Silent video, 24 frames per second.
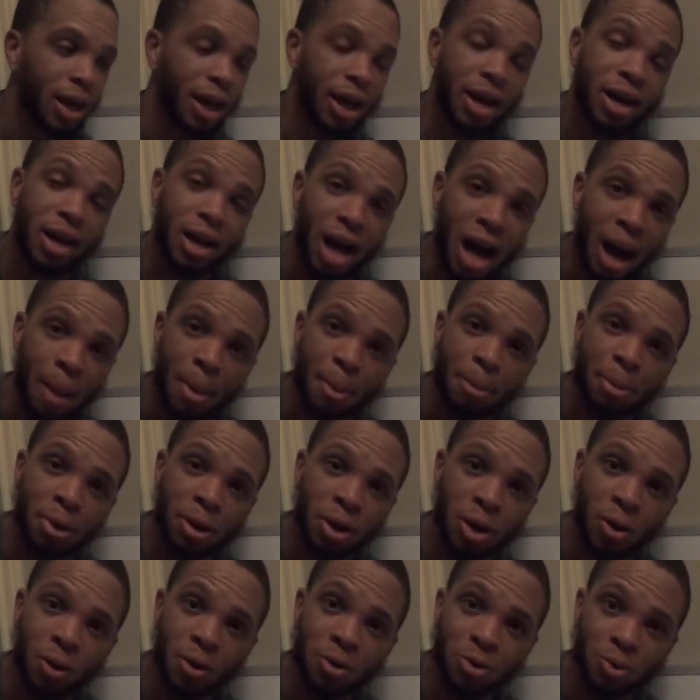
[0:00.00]
and comment
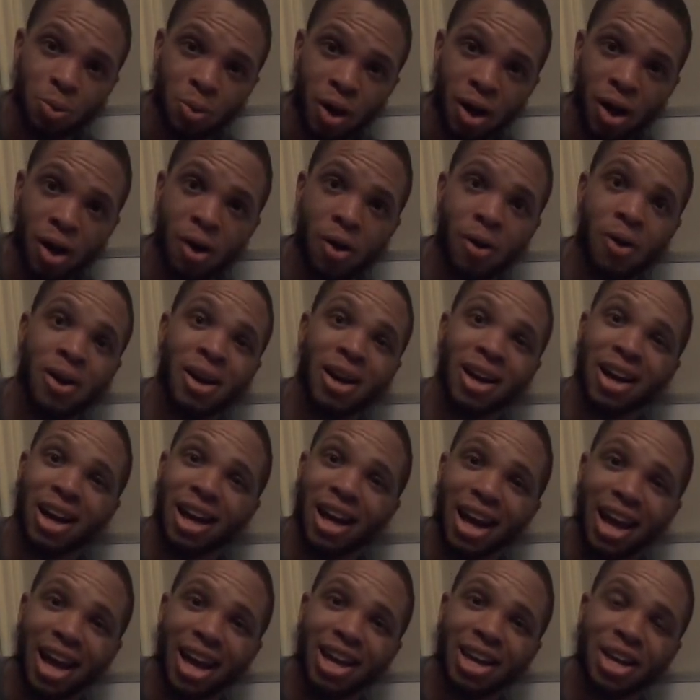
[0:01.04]
below as well
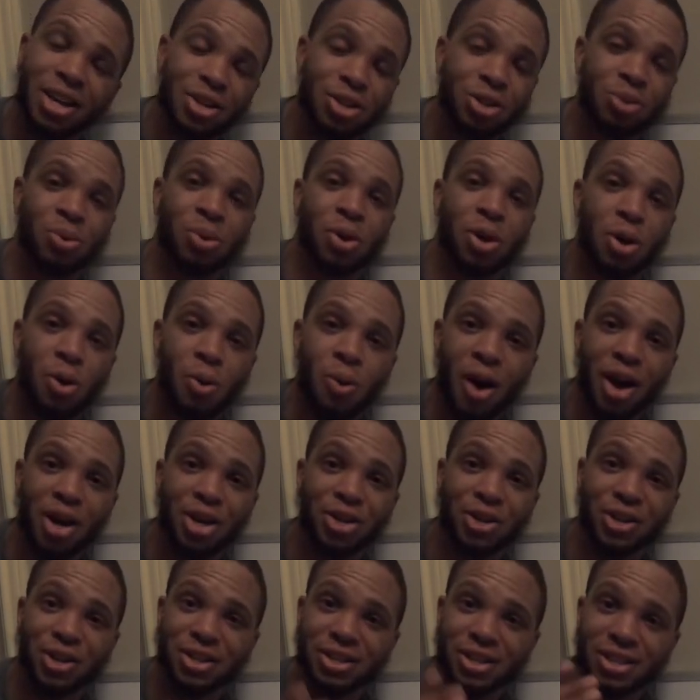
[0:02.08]
any sort of
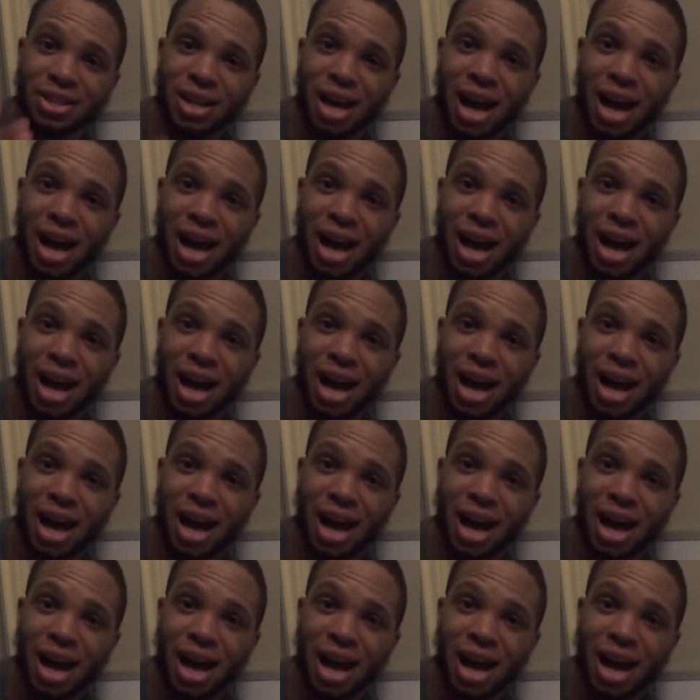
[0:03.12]
questions,